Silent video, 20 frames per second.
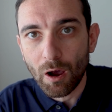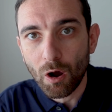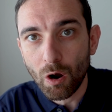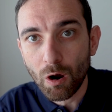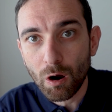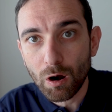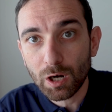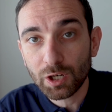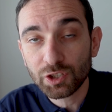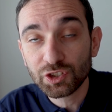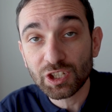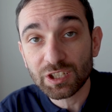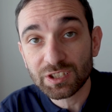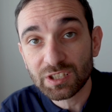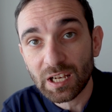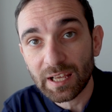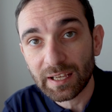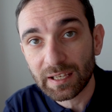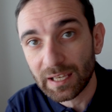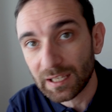or just
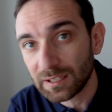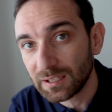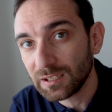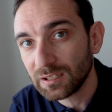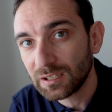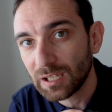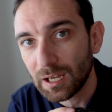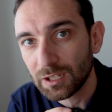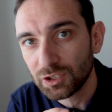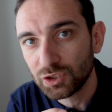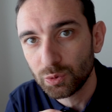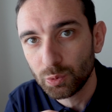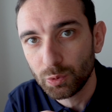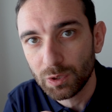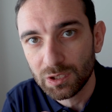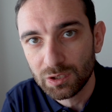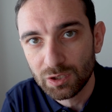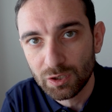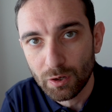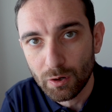like get in touch
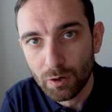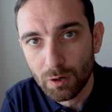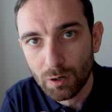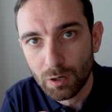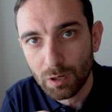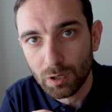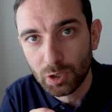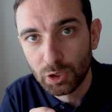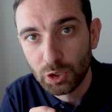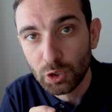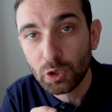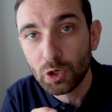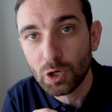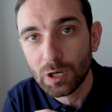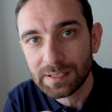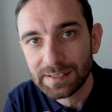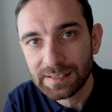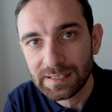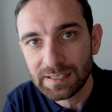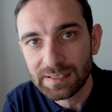with your Google
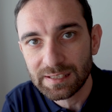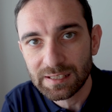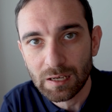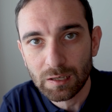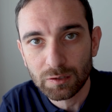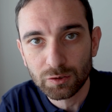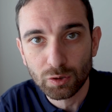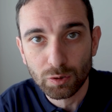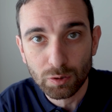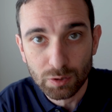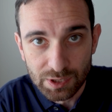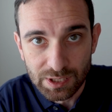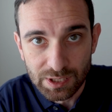Assistant or